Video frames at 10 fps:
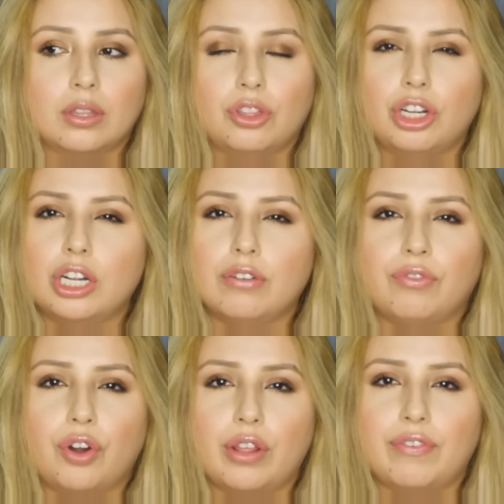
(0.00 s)
30 to
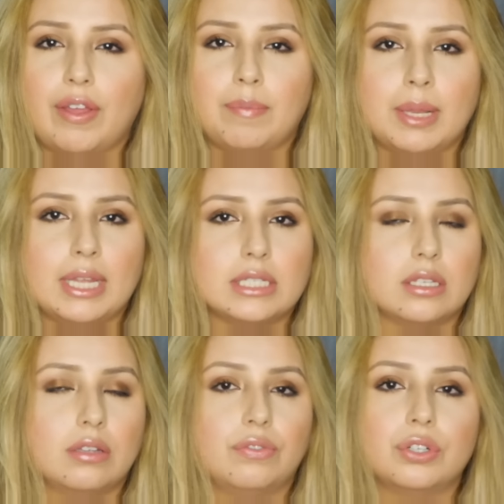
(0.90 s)
45 minutes
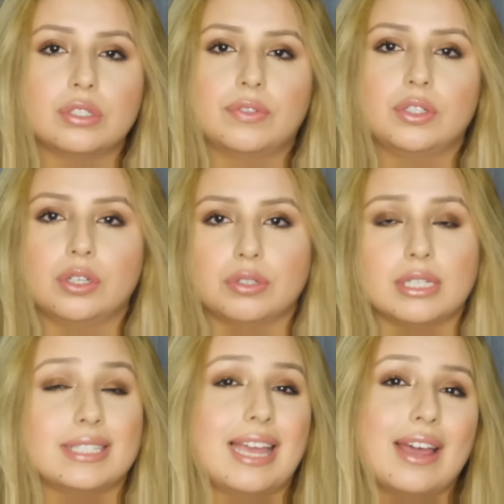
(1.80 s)
at the first few
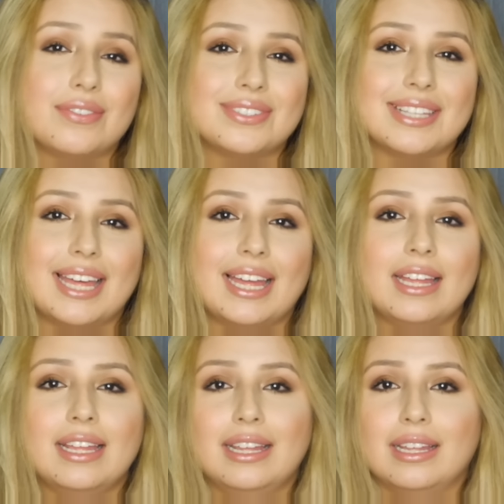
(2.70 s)
doses. After that,